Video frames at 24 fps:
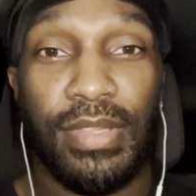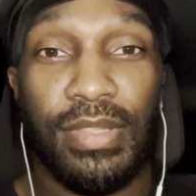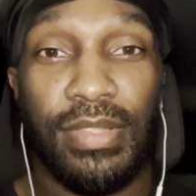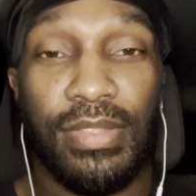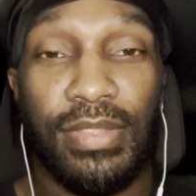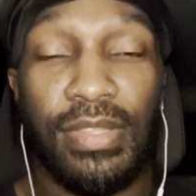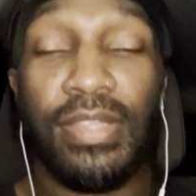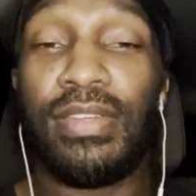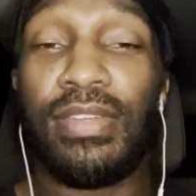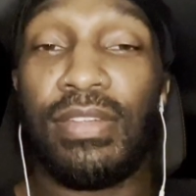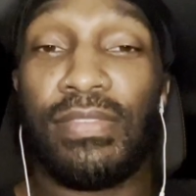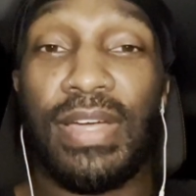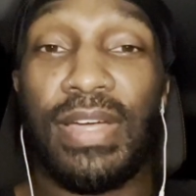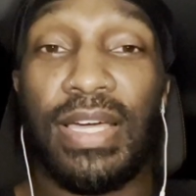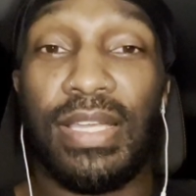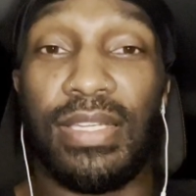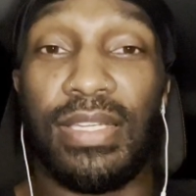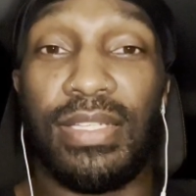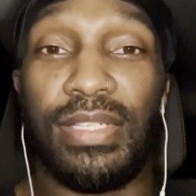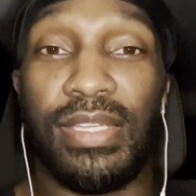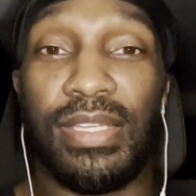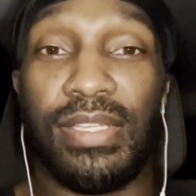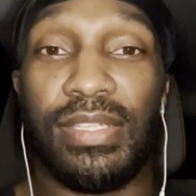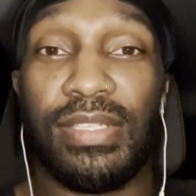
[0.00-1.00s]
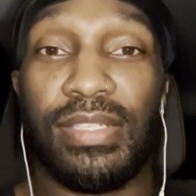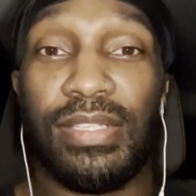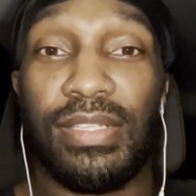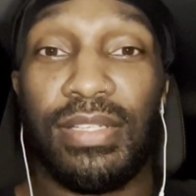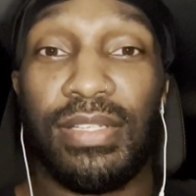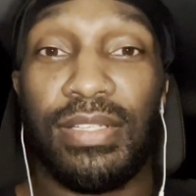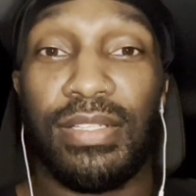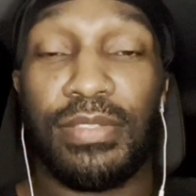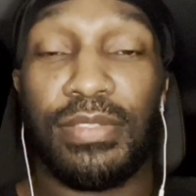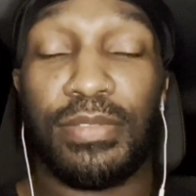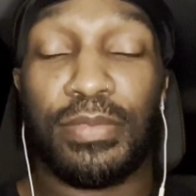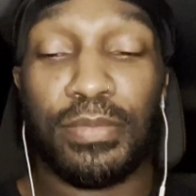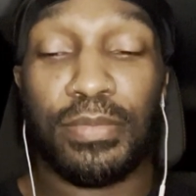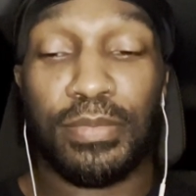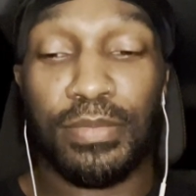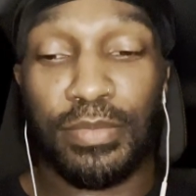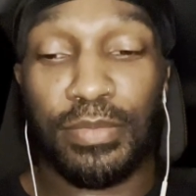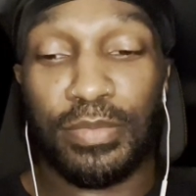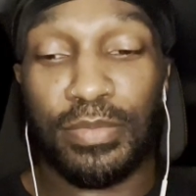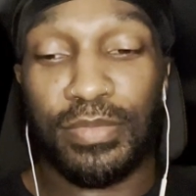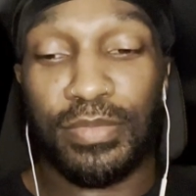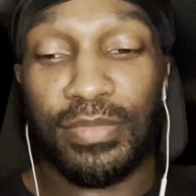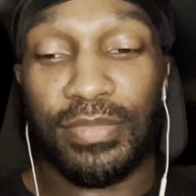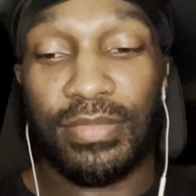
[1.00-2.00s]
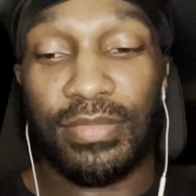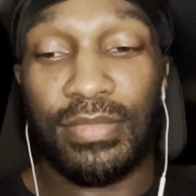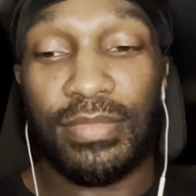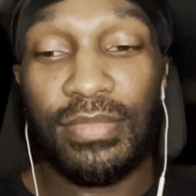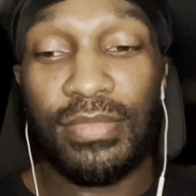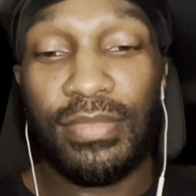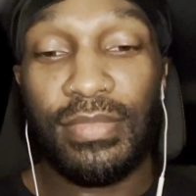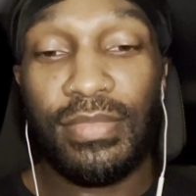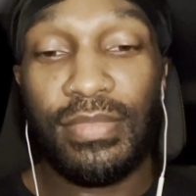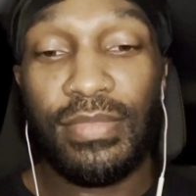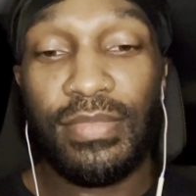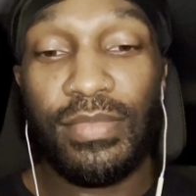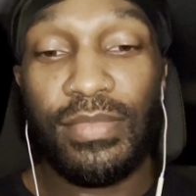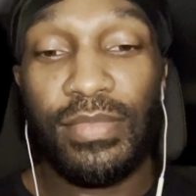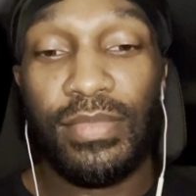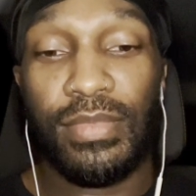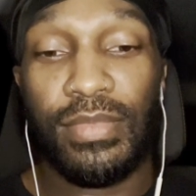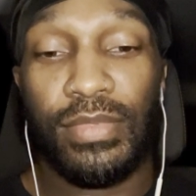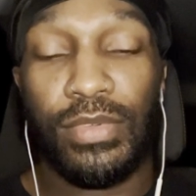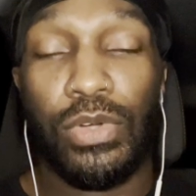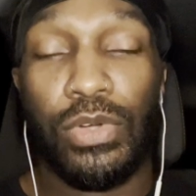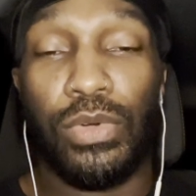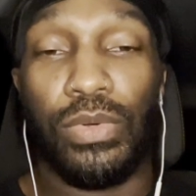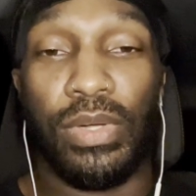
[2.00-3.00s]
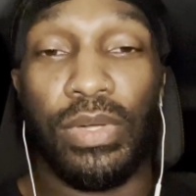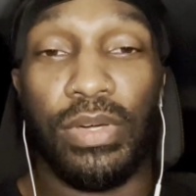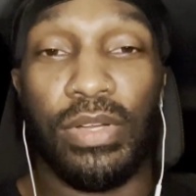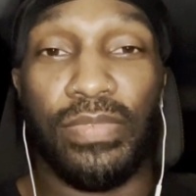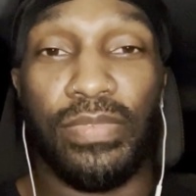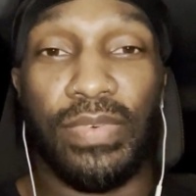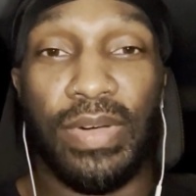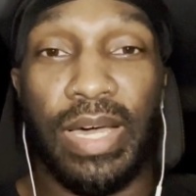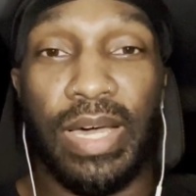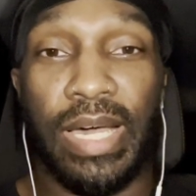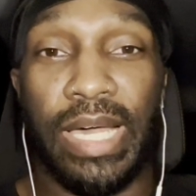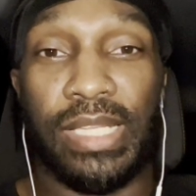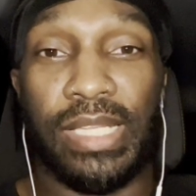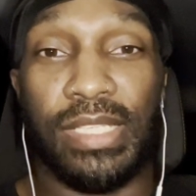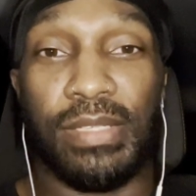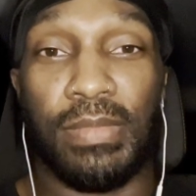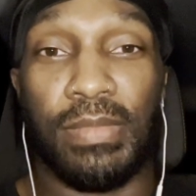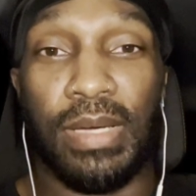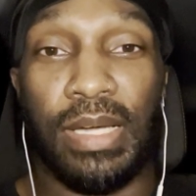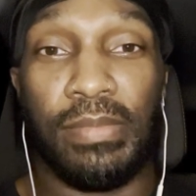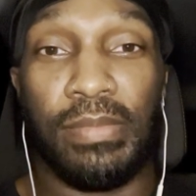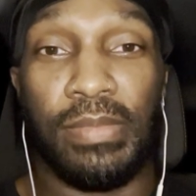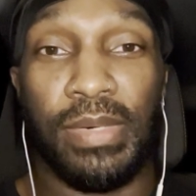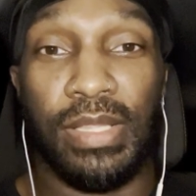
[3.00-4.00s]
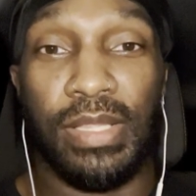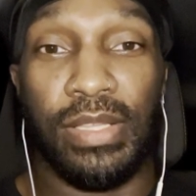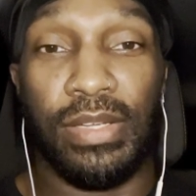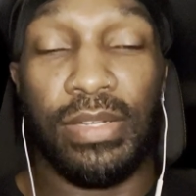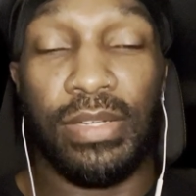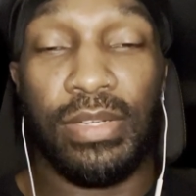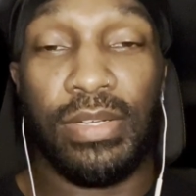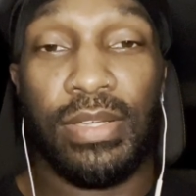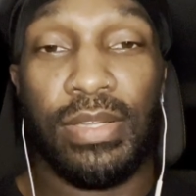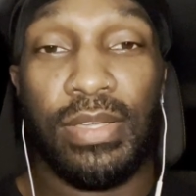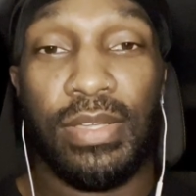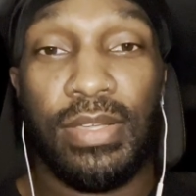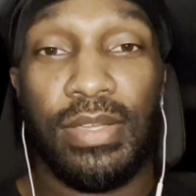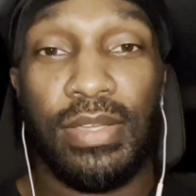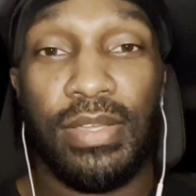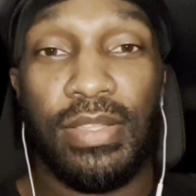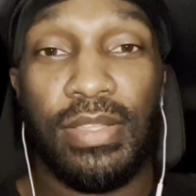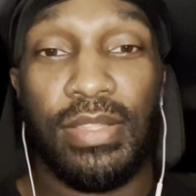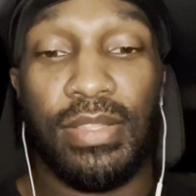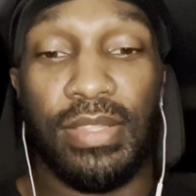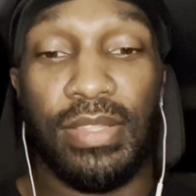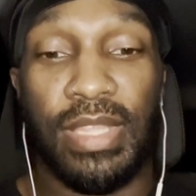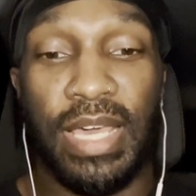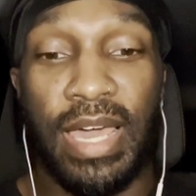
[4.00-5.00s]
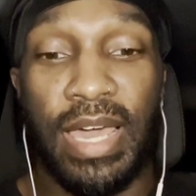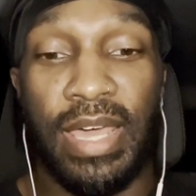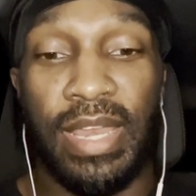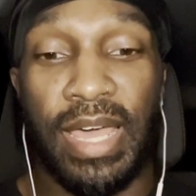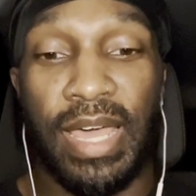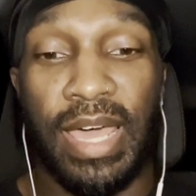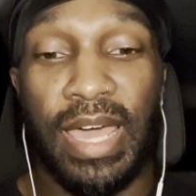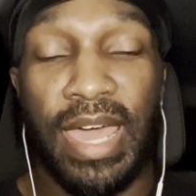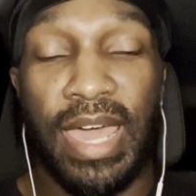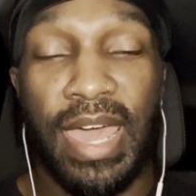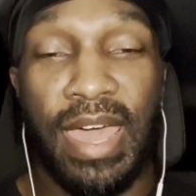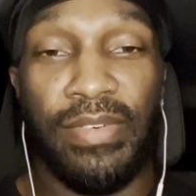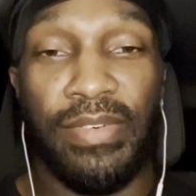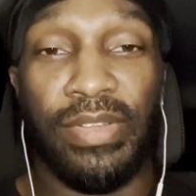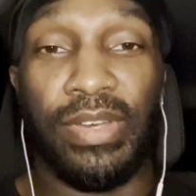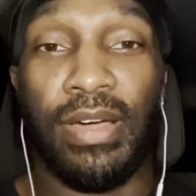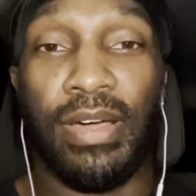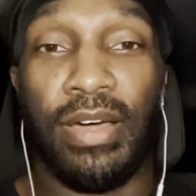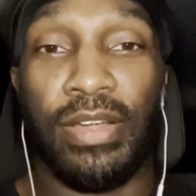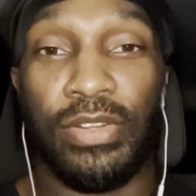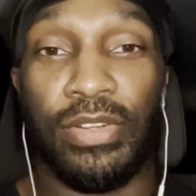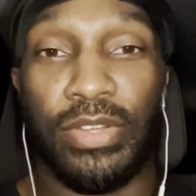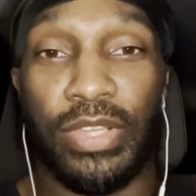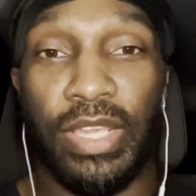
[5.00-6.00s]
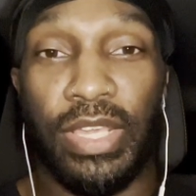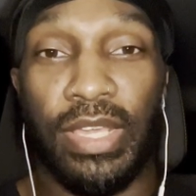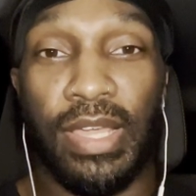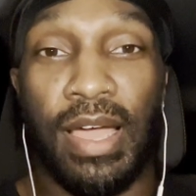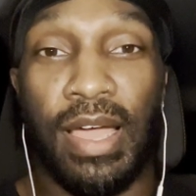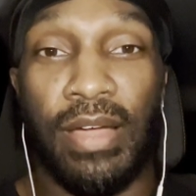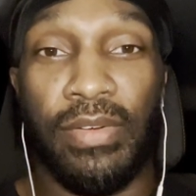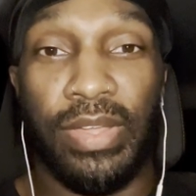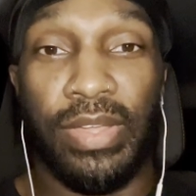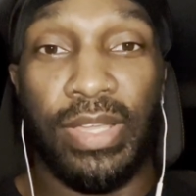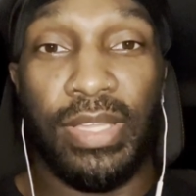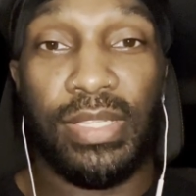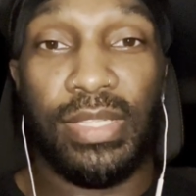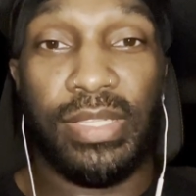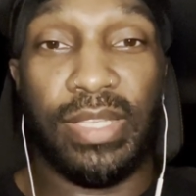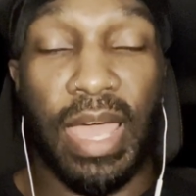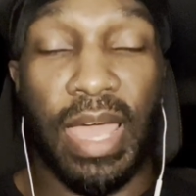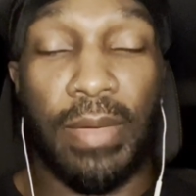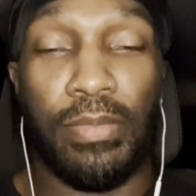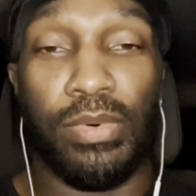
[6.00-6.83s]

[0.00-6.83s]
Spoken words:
the neurologist, who notifies my mother that I have an Chiari type